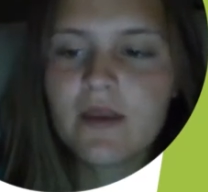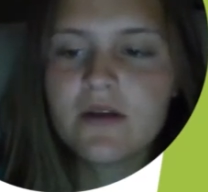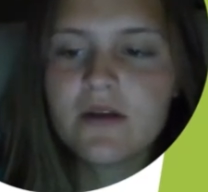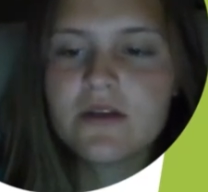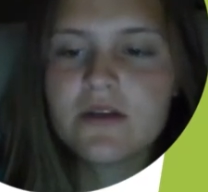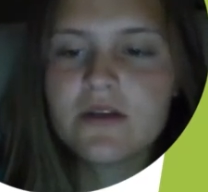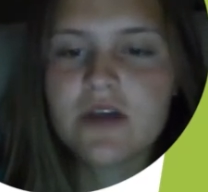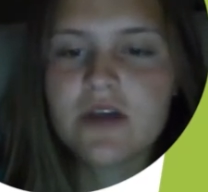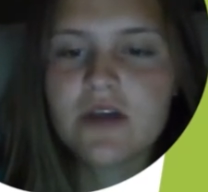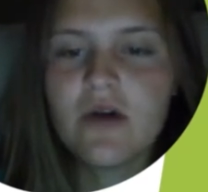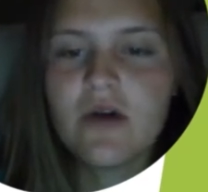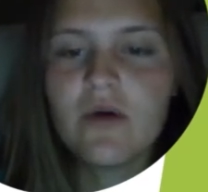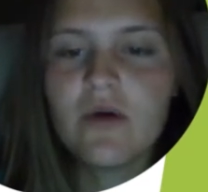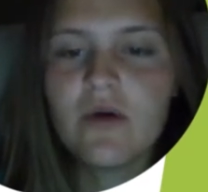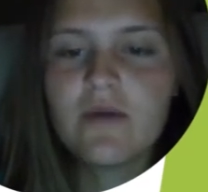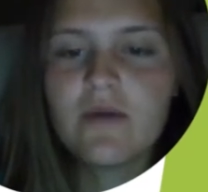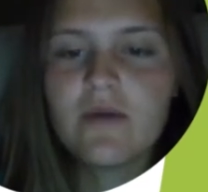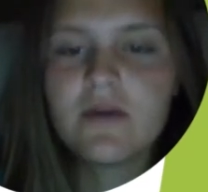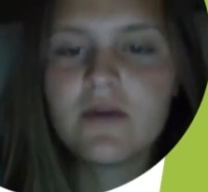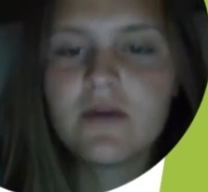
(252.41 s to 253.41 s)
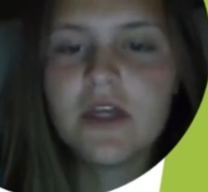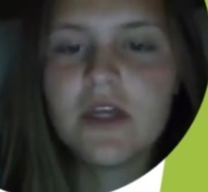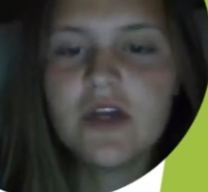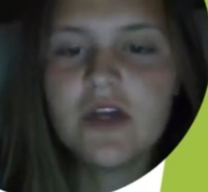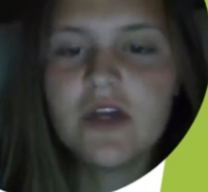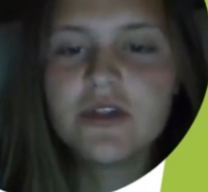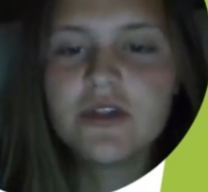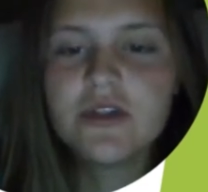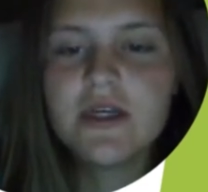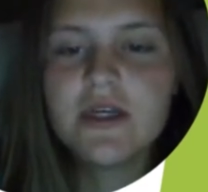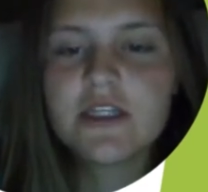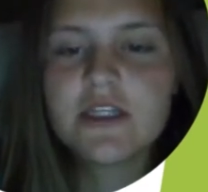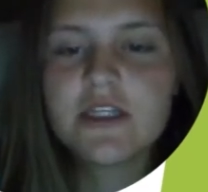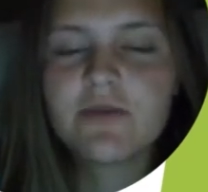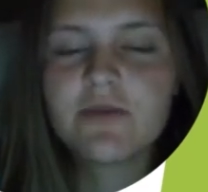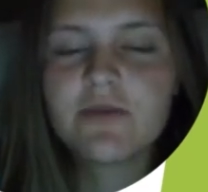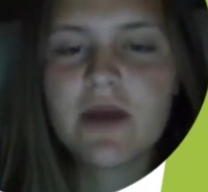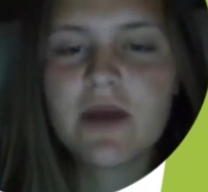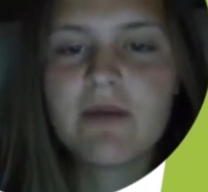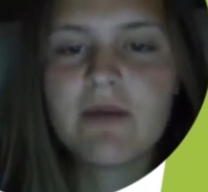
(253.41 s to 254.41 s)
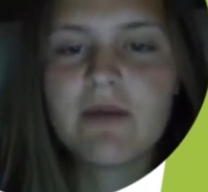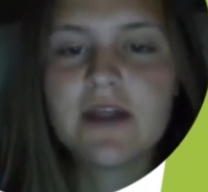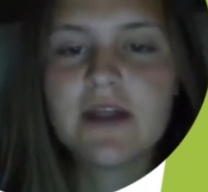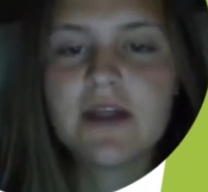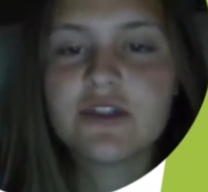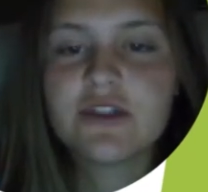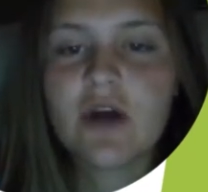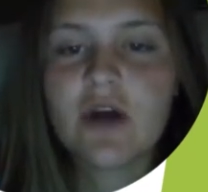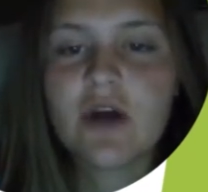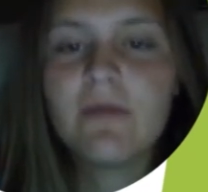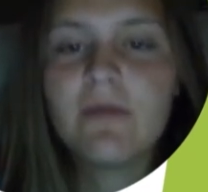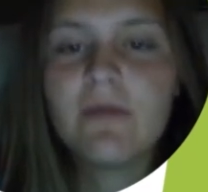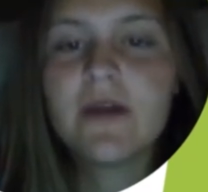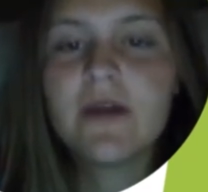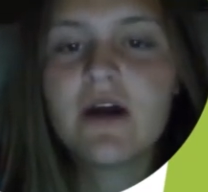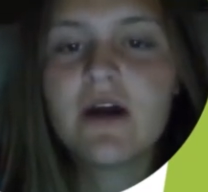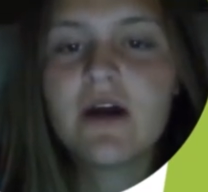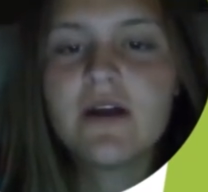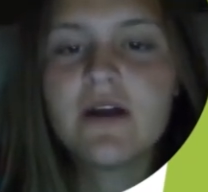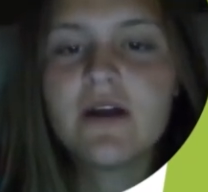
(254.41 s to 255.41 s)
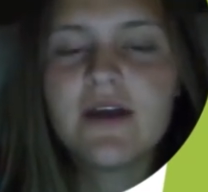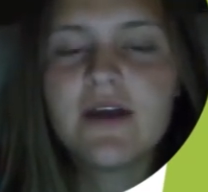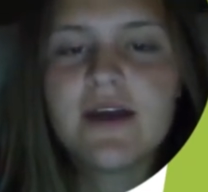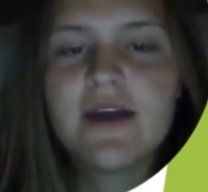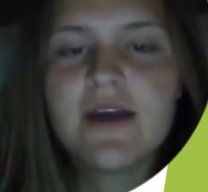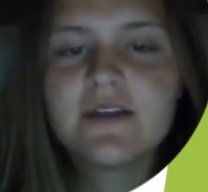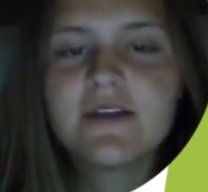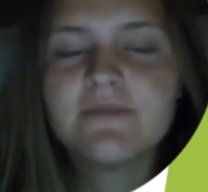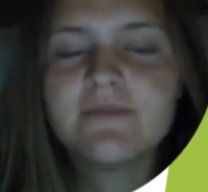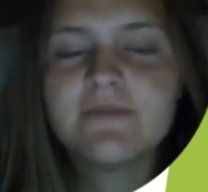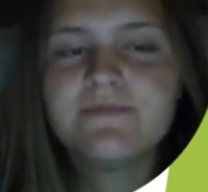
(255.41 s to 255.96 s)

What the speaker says: So usually it's spread by droplet contact.